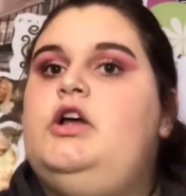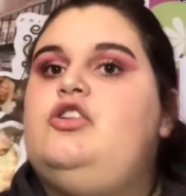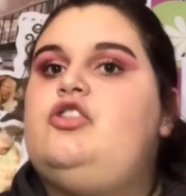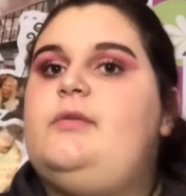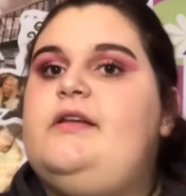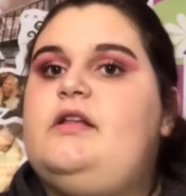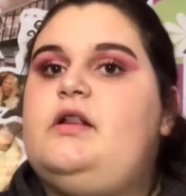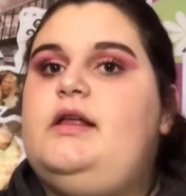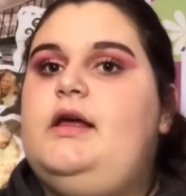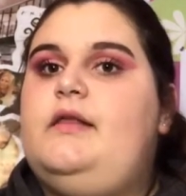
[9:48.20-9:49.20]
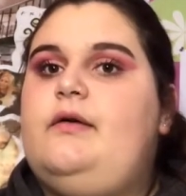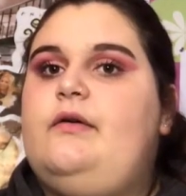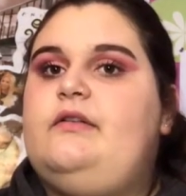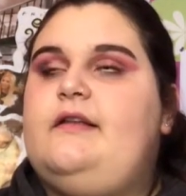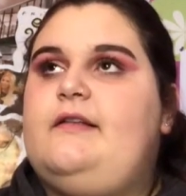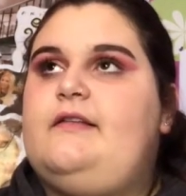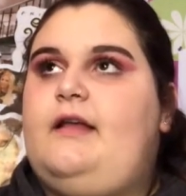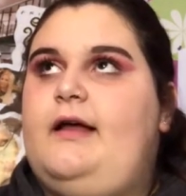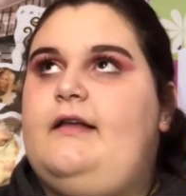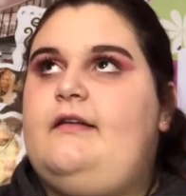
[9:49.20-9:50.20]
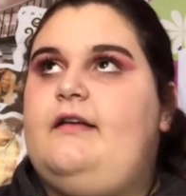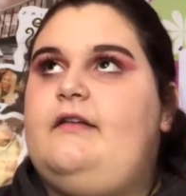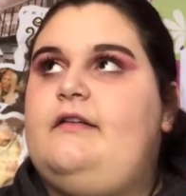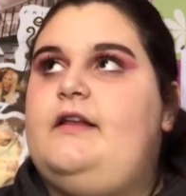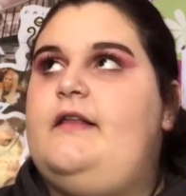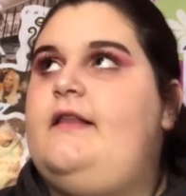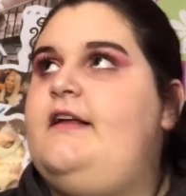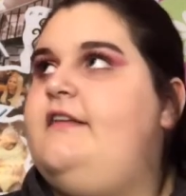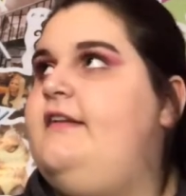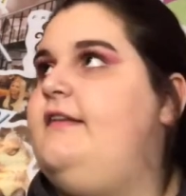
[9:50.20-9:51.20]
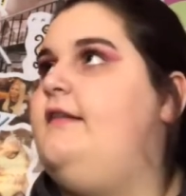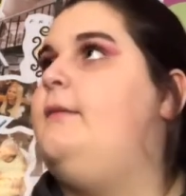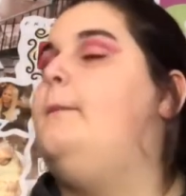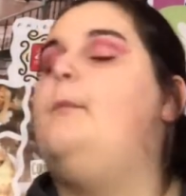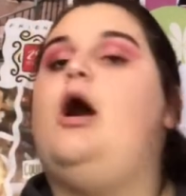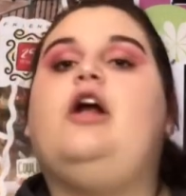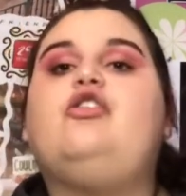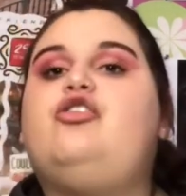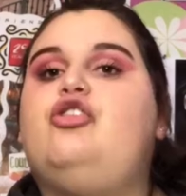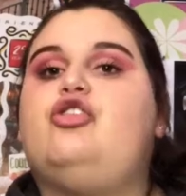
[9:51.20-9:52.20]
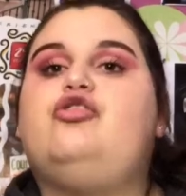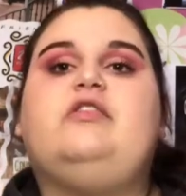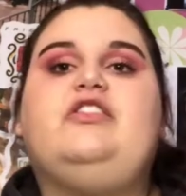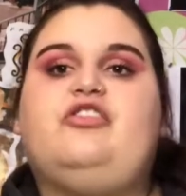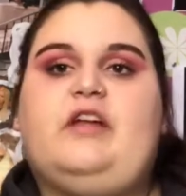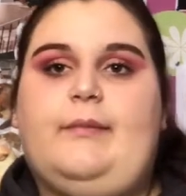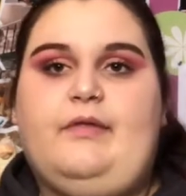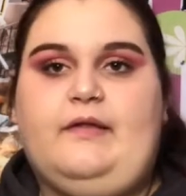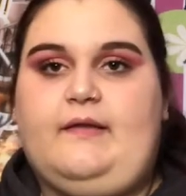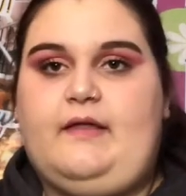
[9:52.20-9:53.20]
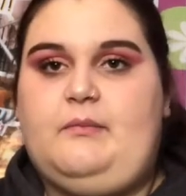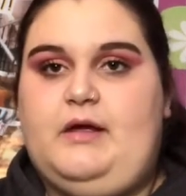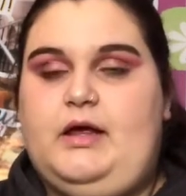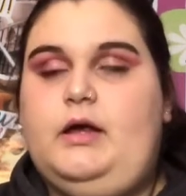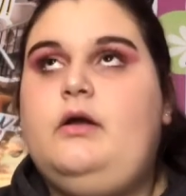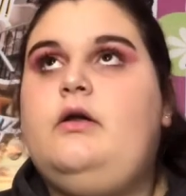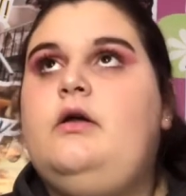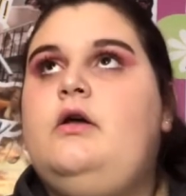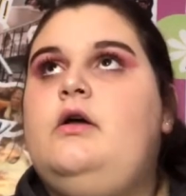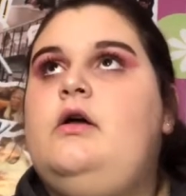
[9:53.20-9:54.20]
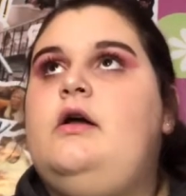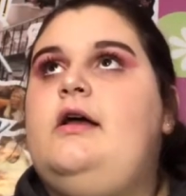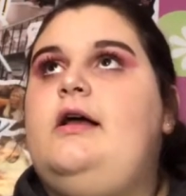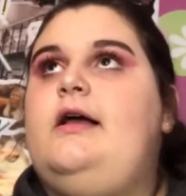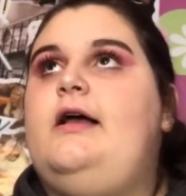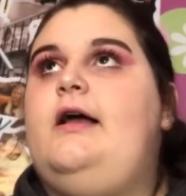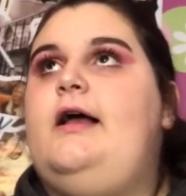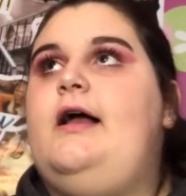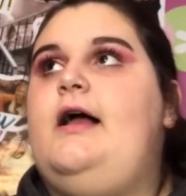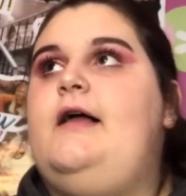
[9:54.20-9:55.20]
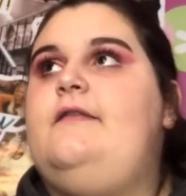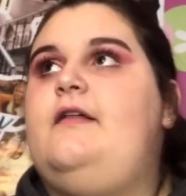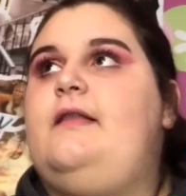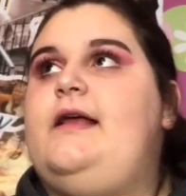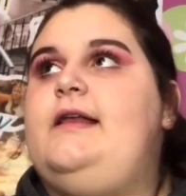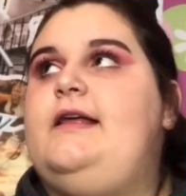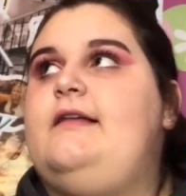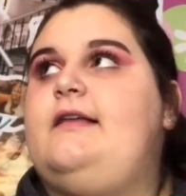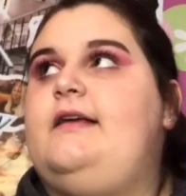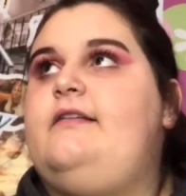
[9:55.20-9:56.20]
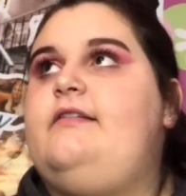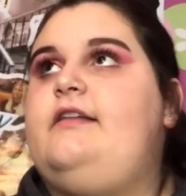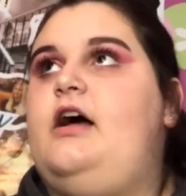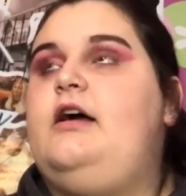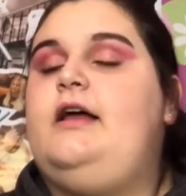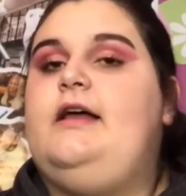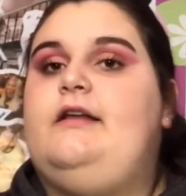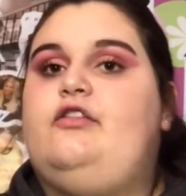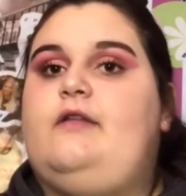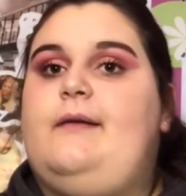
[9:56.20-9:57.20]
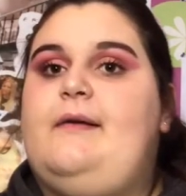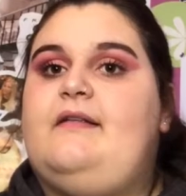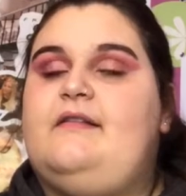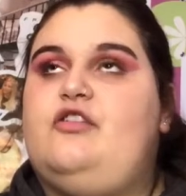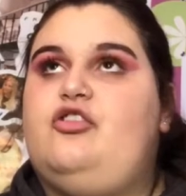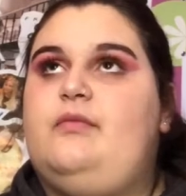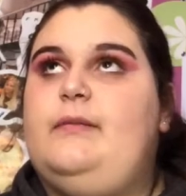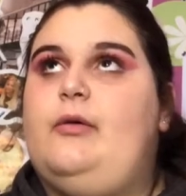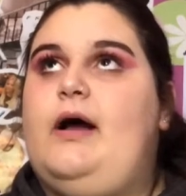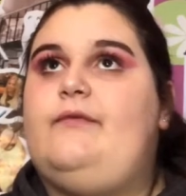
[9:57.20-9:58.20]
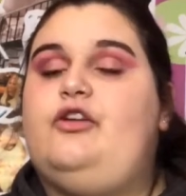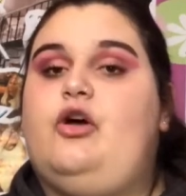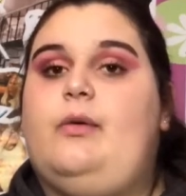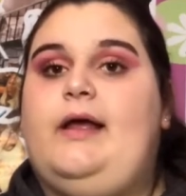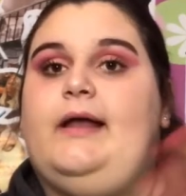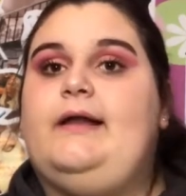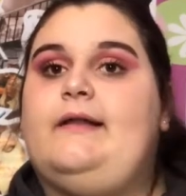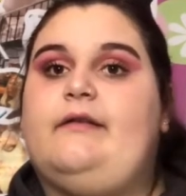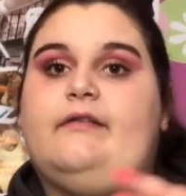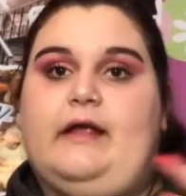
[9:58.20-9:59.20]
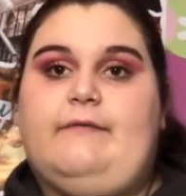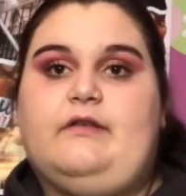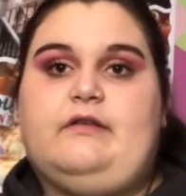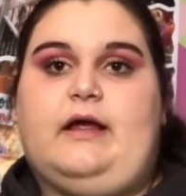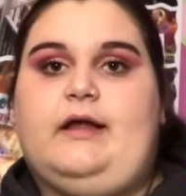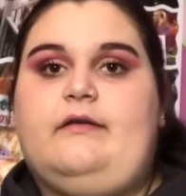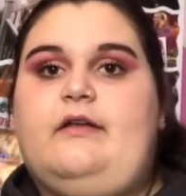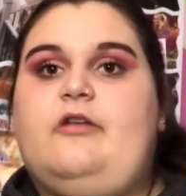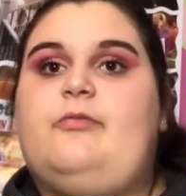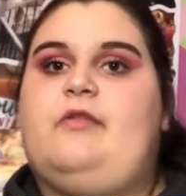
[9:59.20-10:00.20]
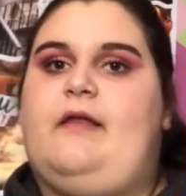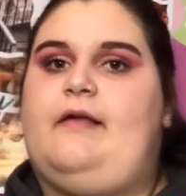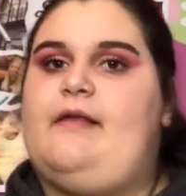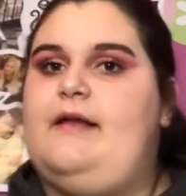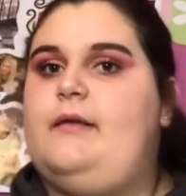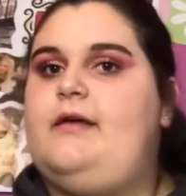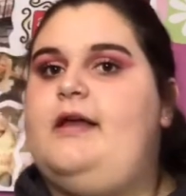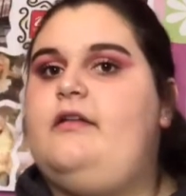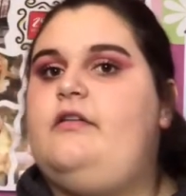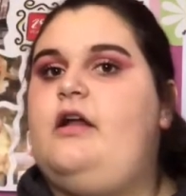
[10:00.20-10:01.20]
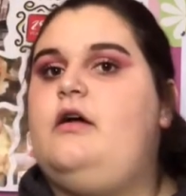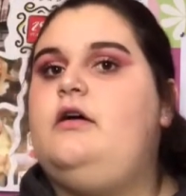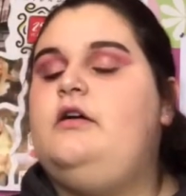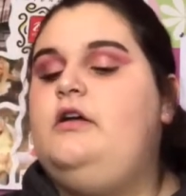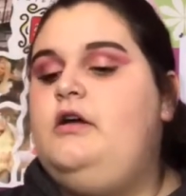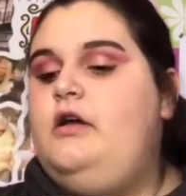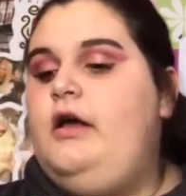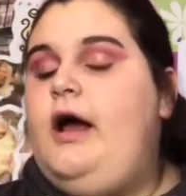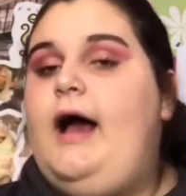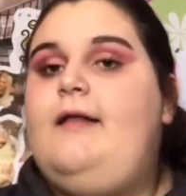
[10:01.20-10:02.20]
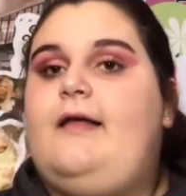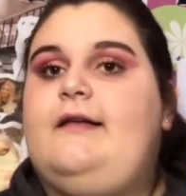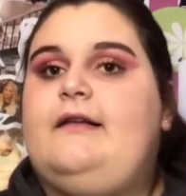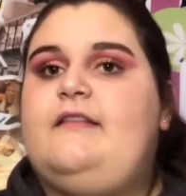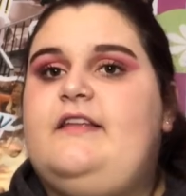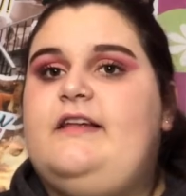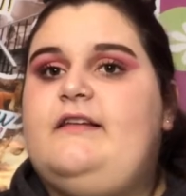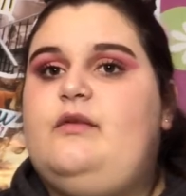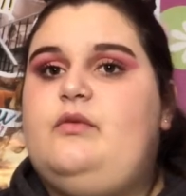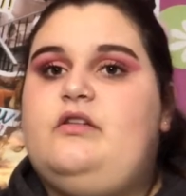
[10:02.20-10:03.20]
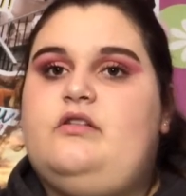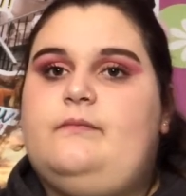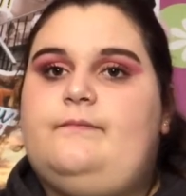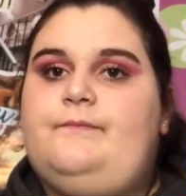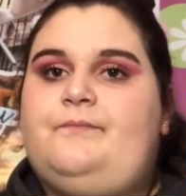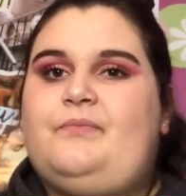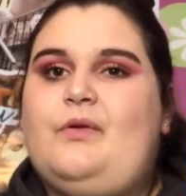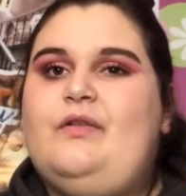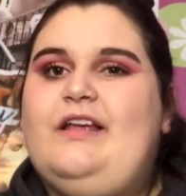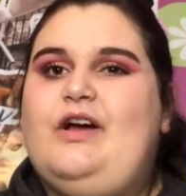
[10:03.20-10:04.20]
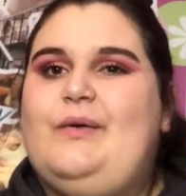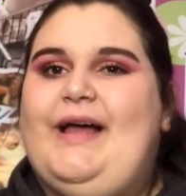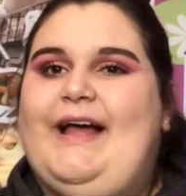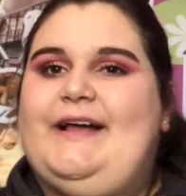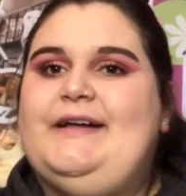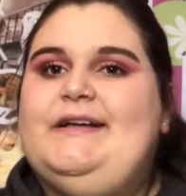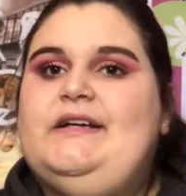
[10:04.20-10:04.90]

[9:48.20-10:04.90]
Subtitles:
So basically, there was, like, a scientist, and I guess, like, this monster creature type thing that they made. and the lady is like stuck, and so like basically these two people have to go in and then save the scientist, but then like they end up getting stuck. I liked it. ending was, it was like okay.